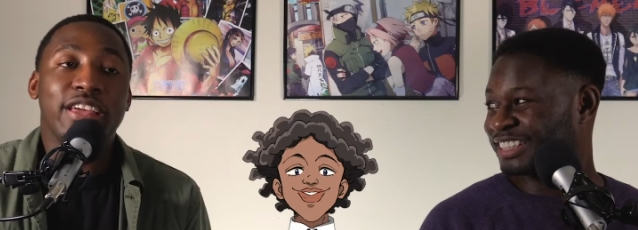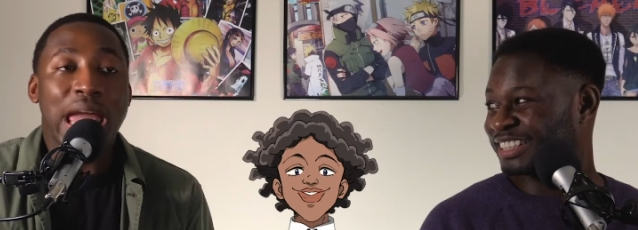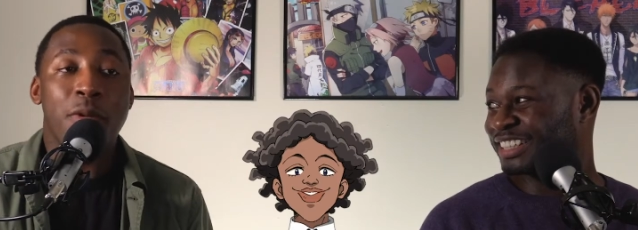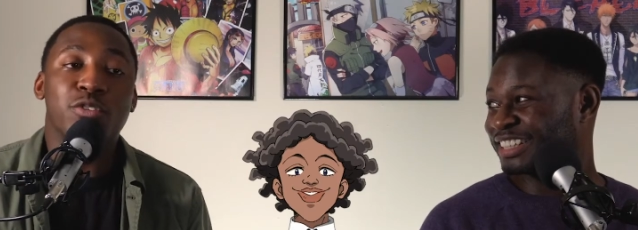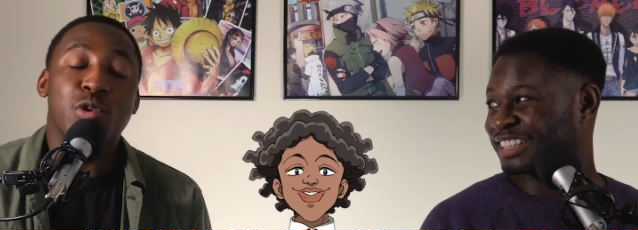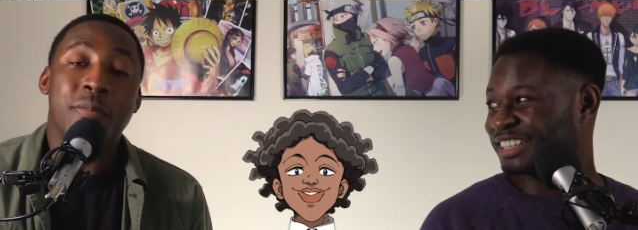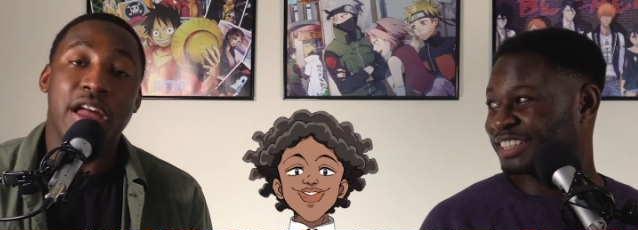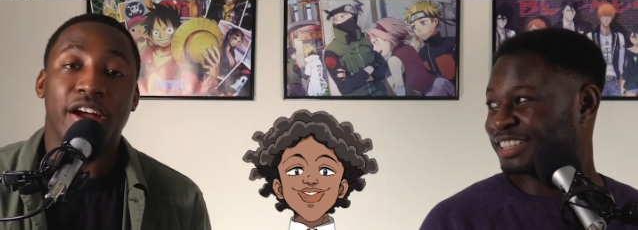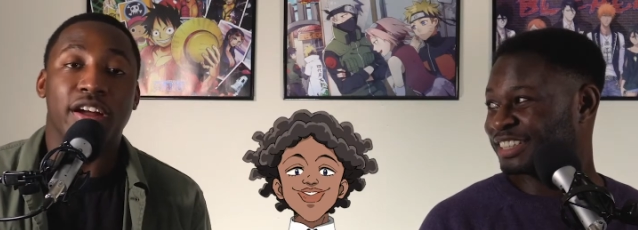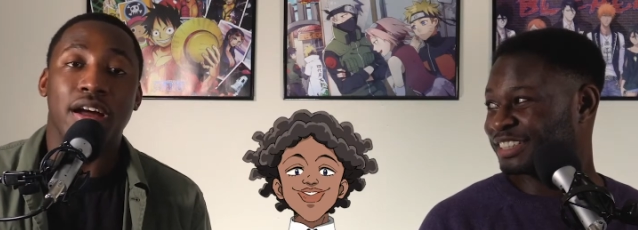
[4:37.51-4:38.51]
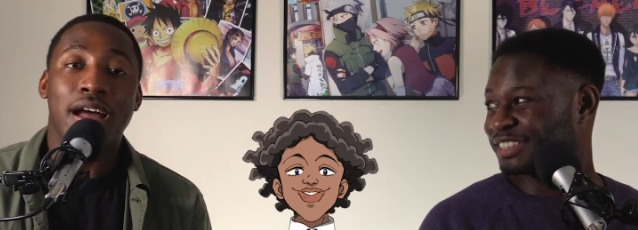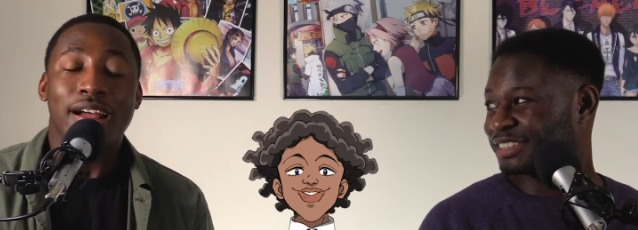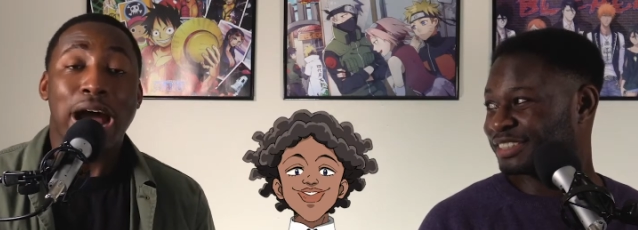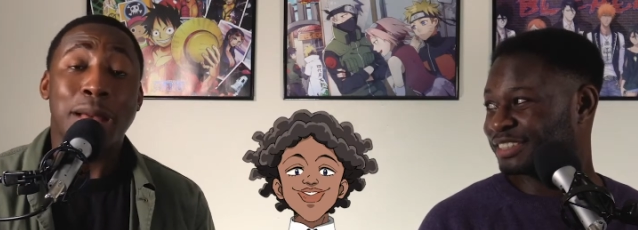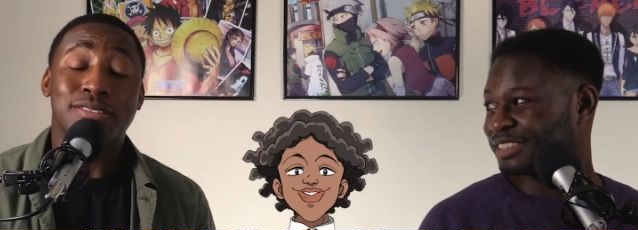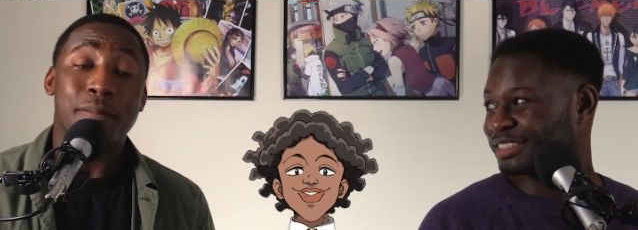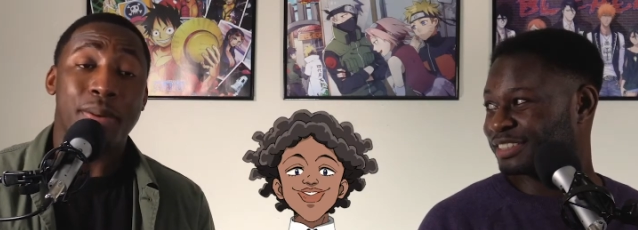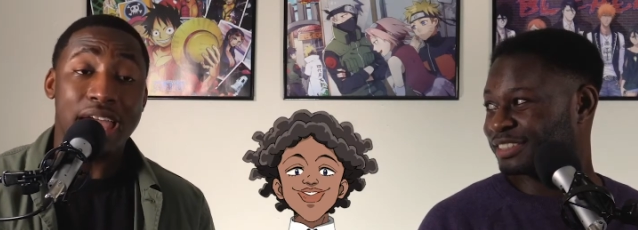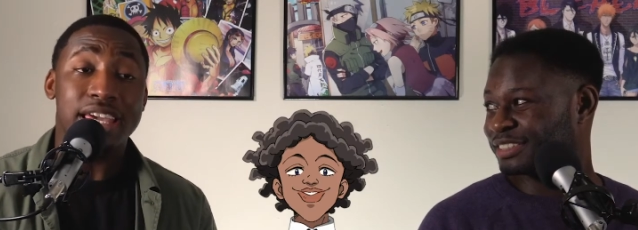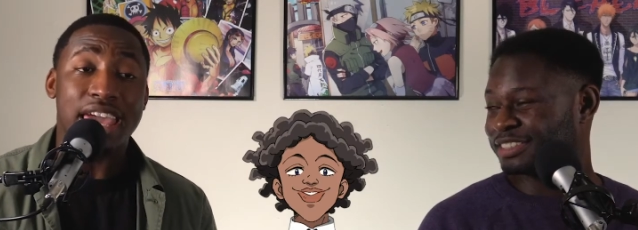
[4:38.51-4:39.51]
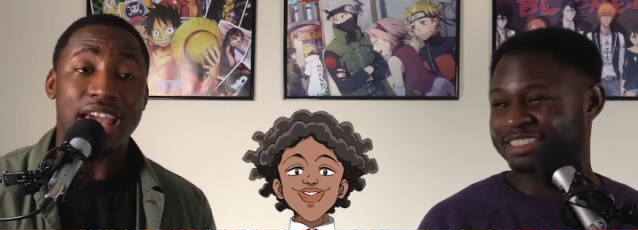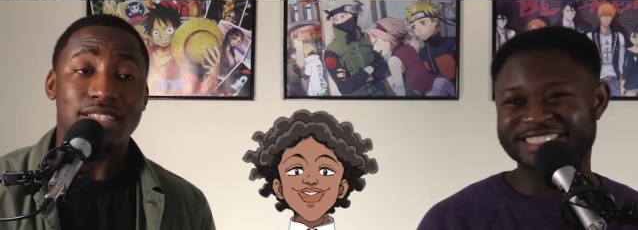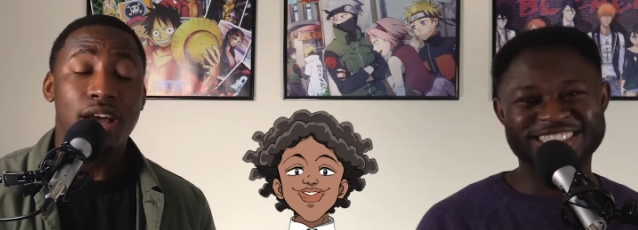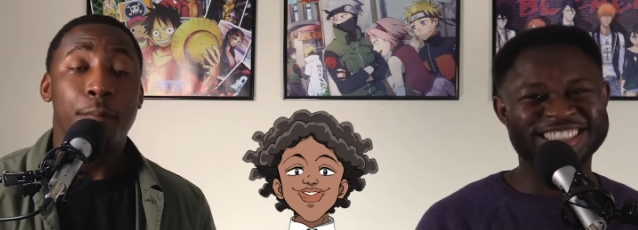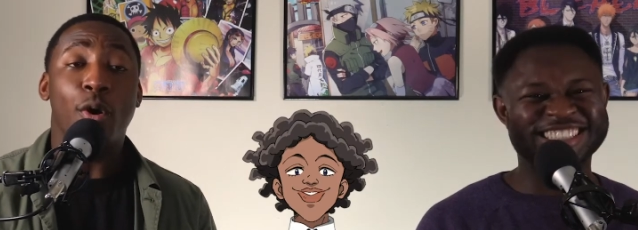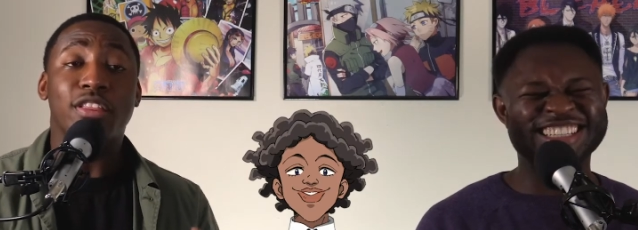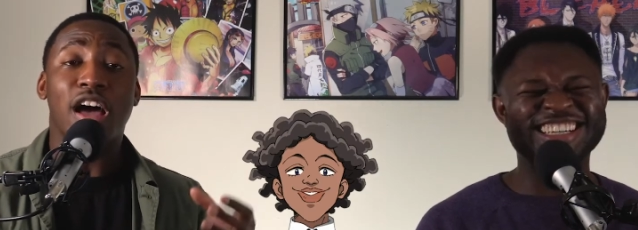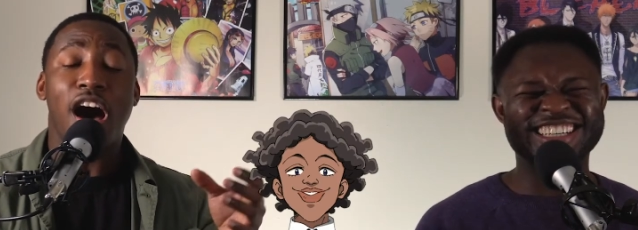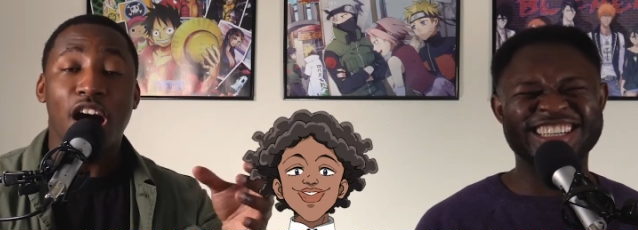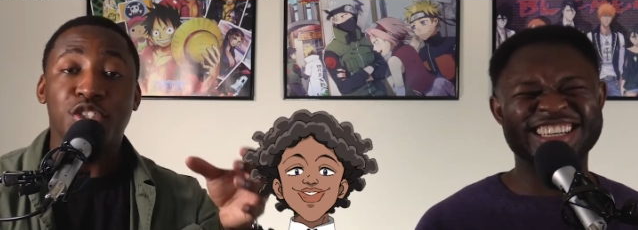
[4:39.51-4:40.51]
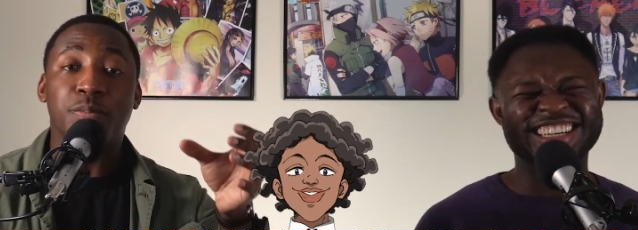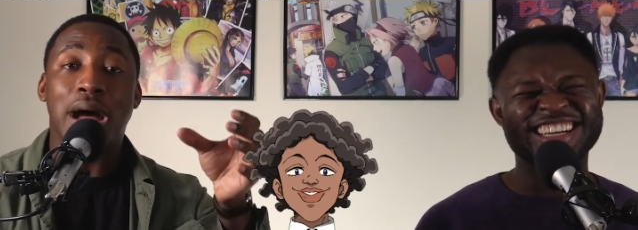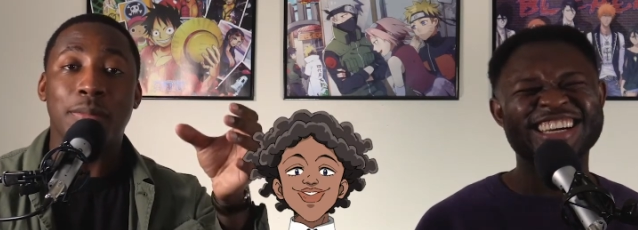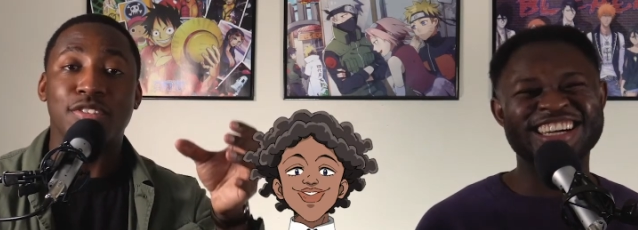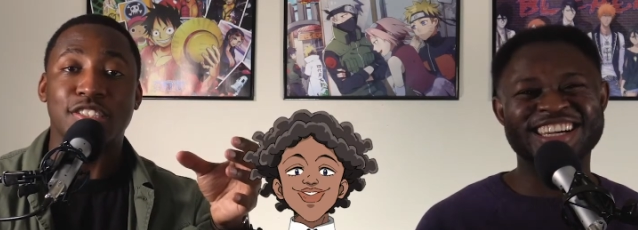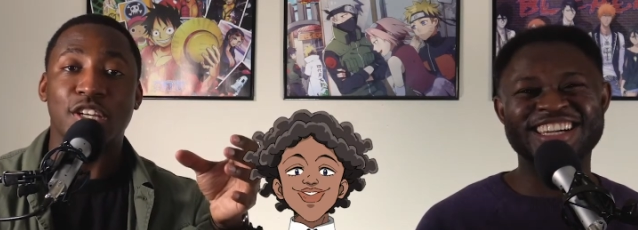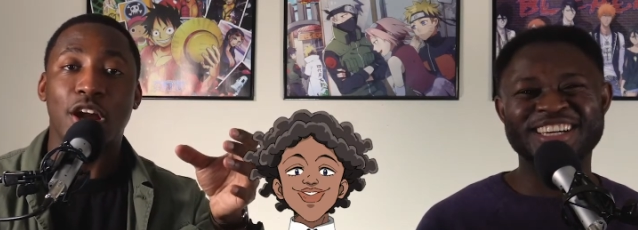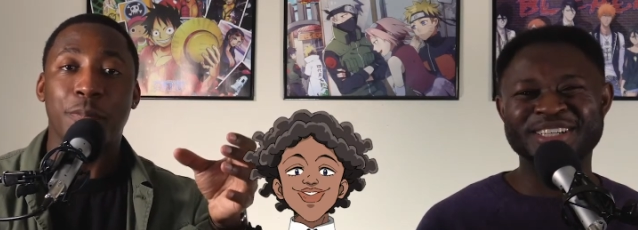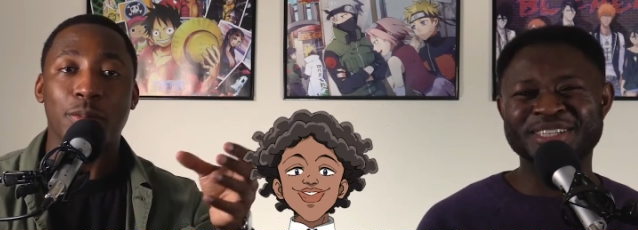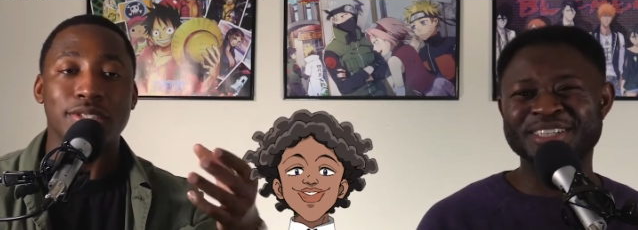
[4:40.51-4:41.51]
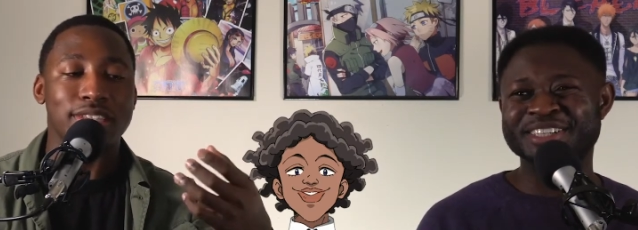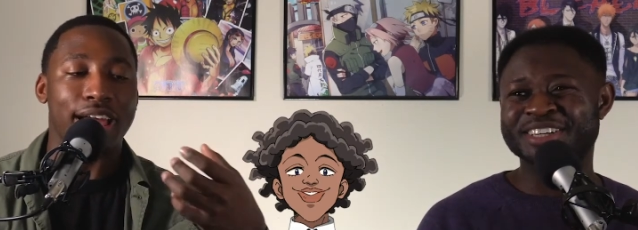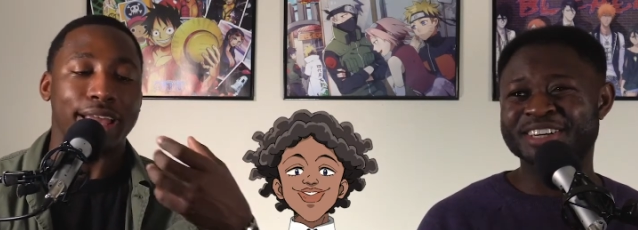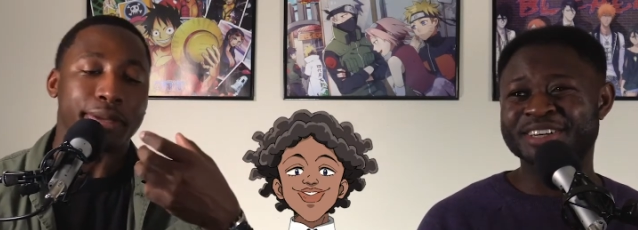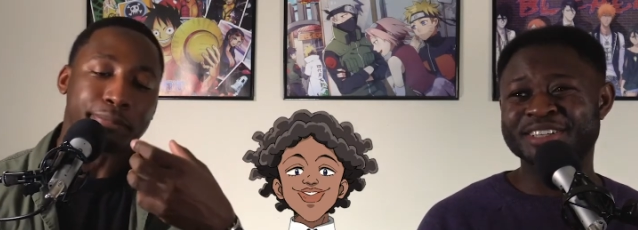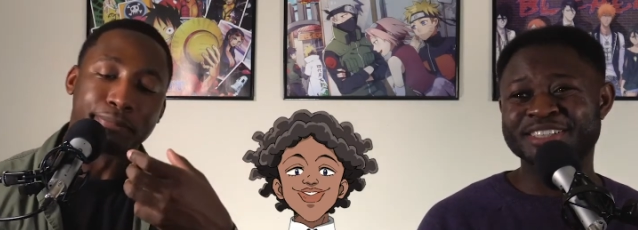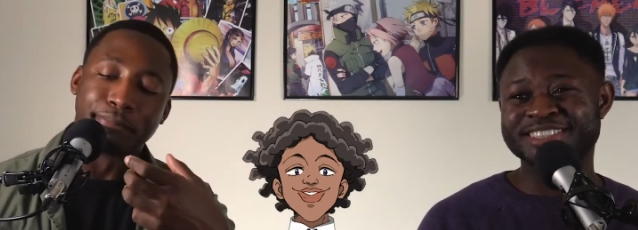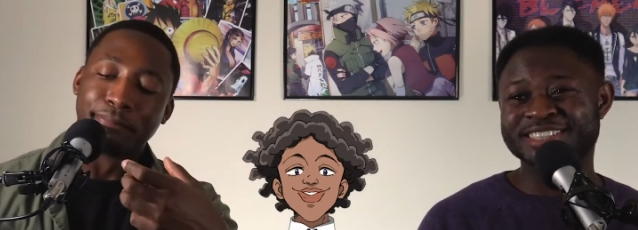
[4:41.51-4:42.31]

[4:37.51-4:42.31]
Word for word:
Speaker 1: literally came over to America, copped some pancakes, bought the Aunt Jemima syrup, and was like,